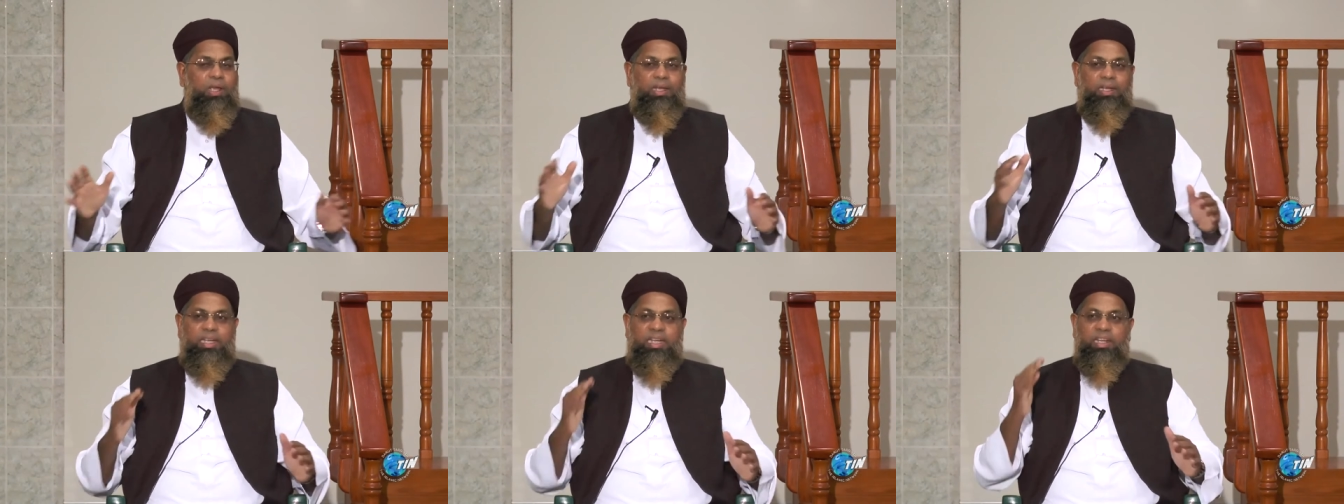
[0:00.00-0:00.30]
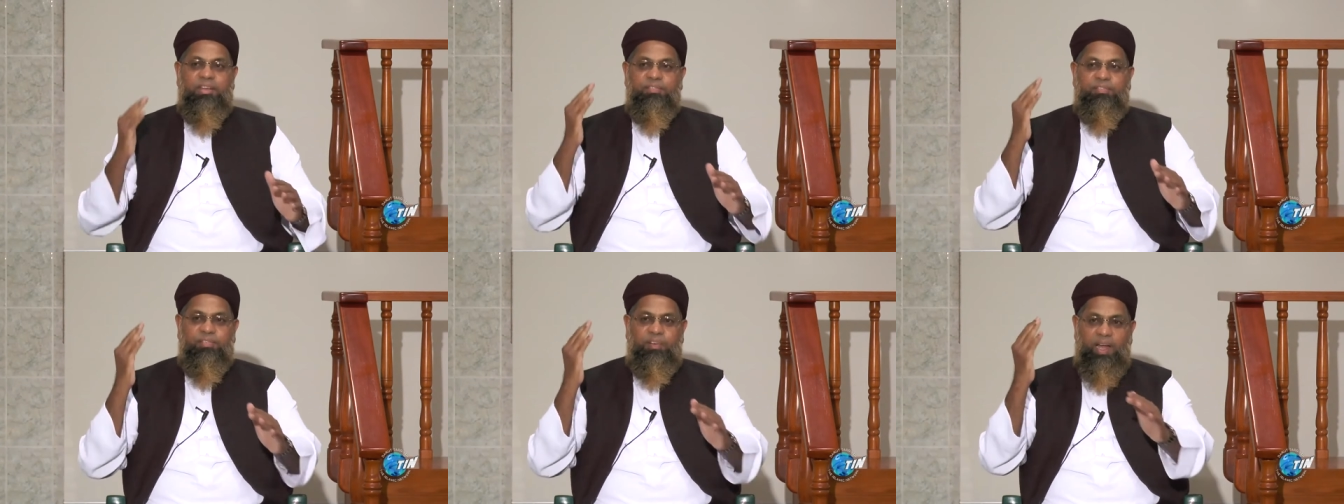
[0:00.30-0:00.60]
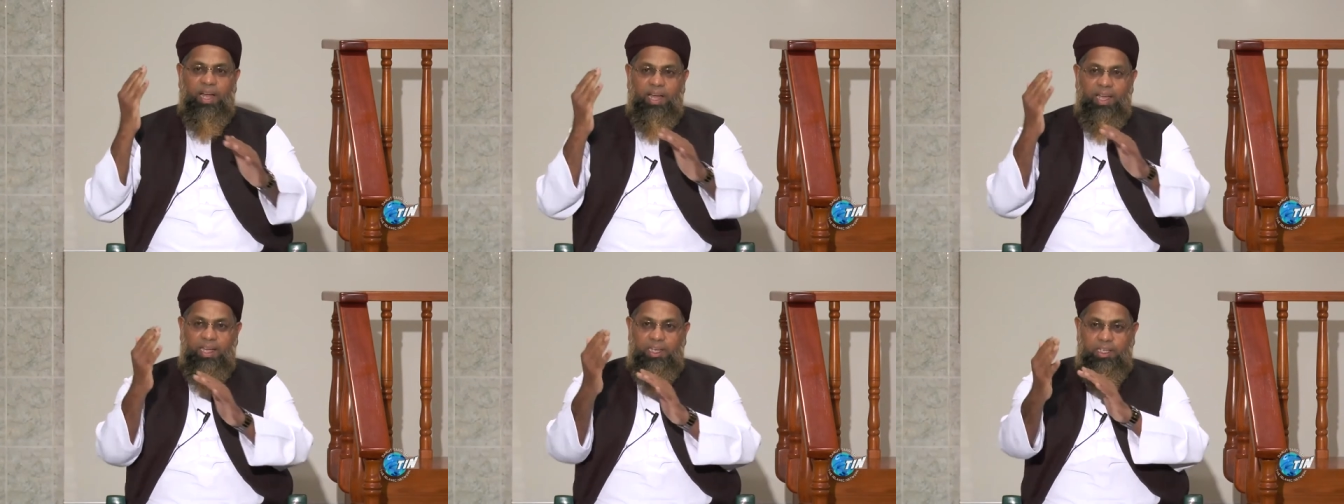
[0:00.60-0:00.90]

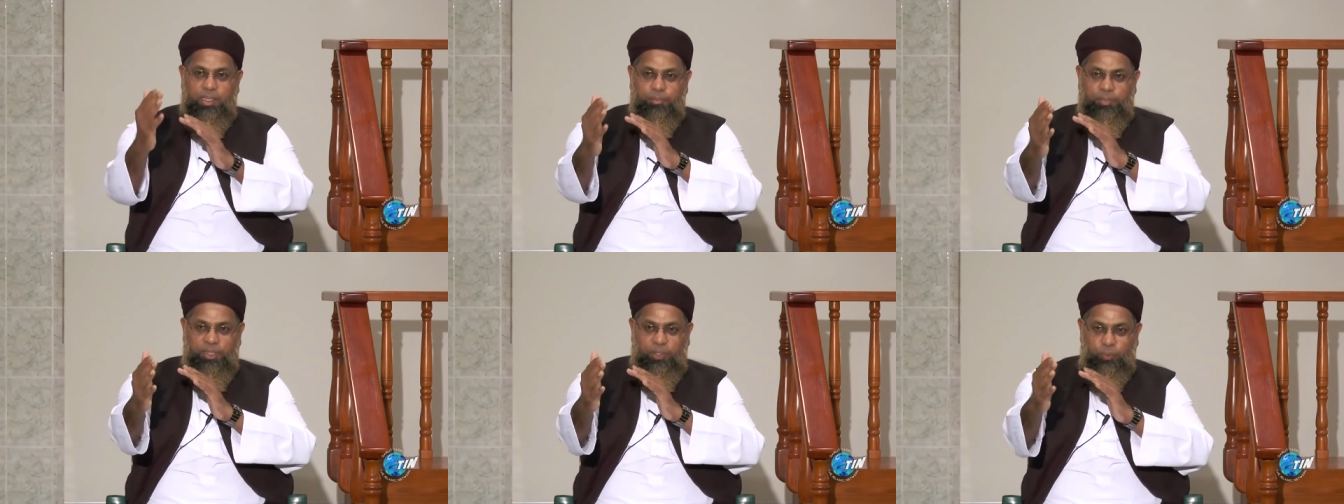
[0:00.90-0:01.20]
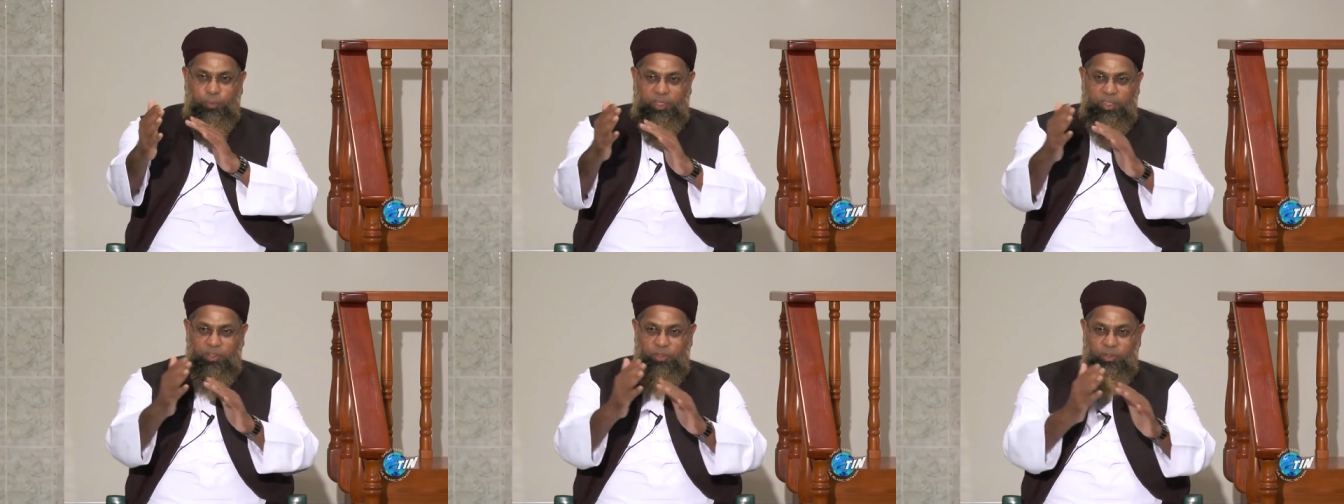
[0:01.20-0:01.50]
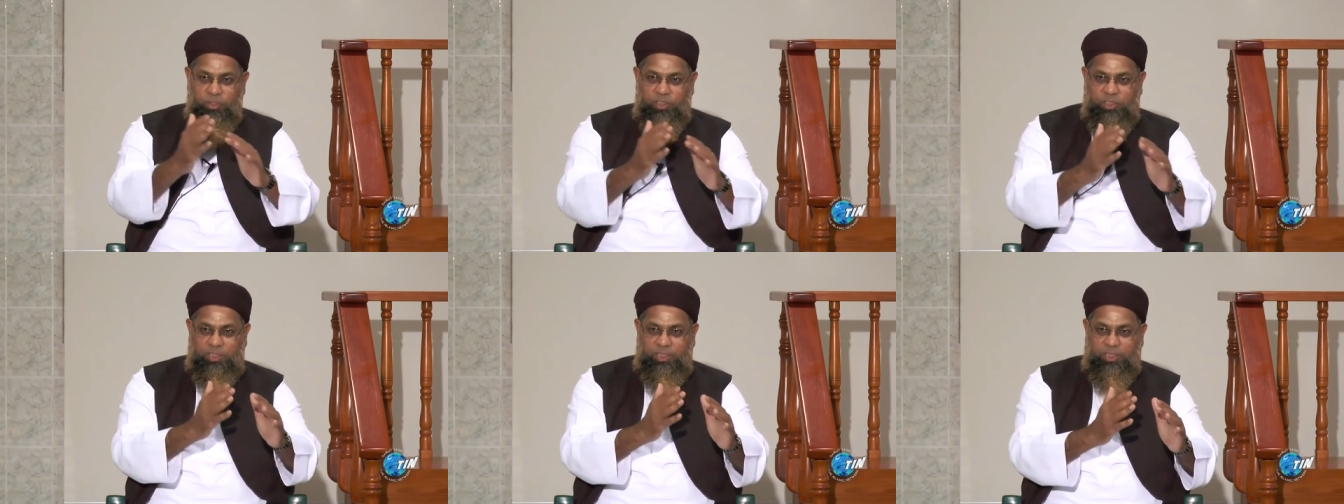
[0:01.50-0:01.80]
divide between
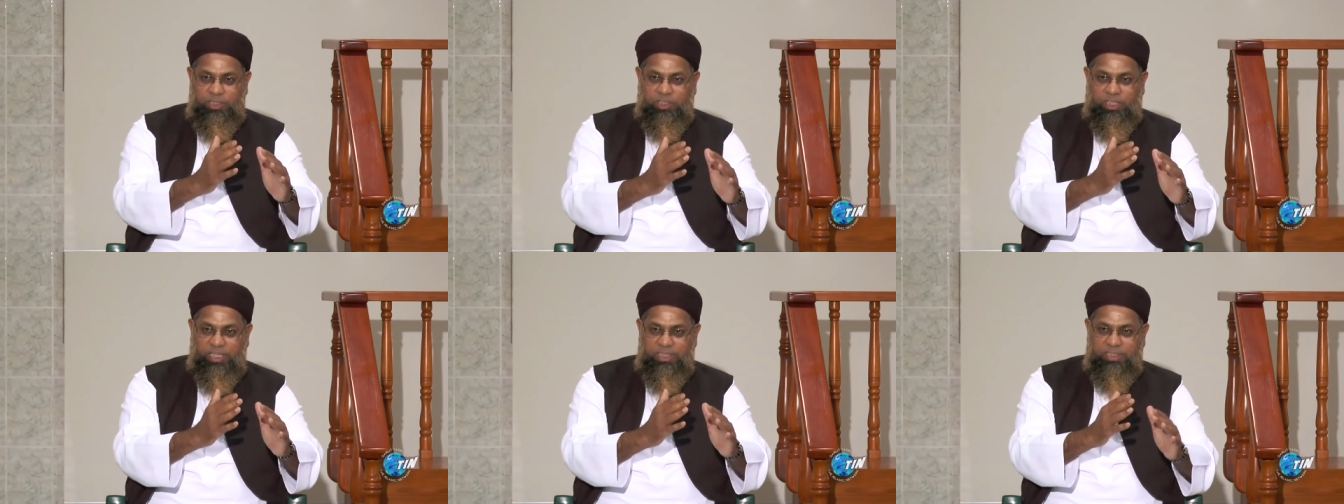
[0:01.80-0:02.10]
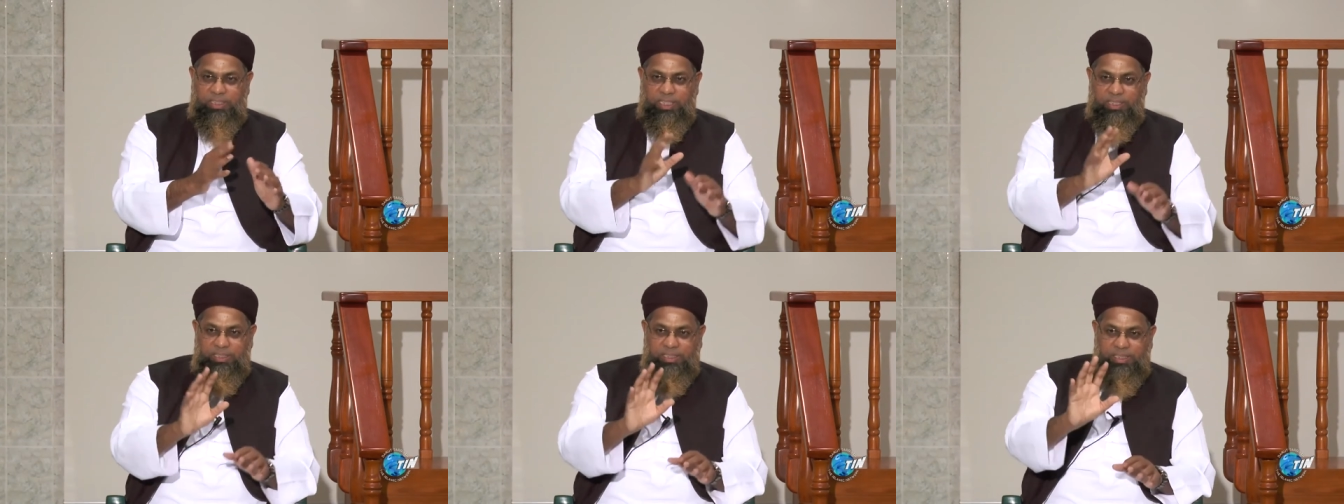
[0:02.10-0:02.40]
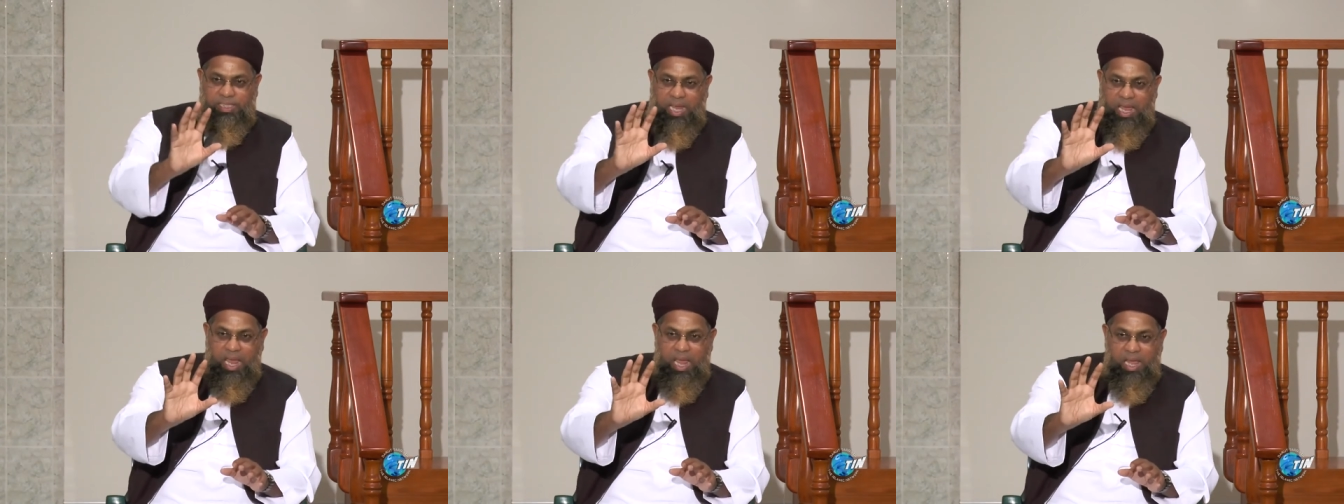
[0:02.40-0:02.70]
those teachers and
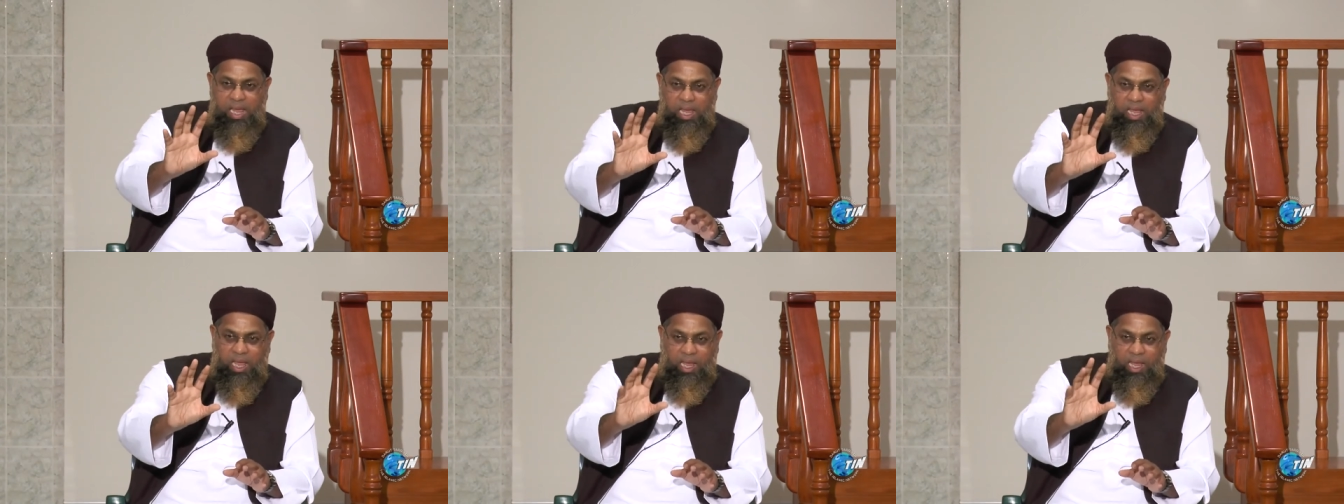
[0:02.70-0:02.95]
say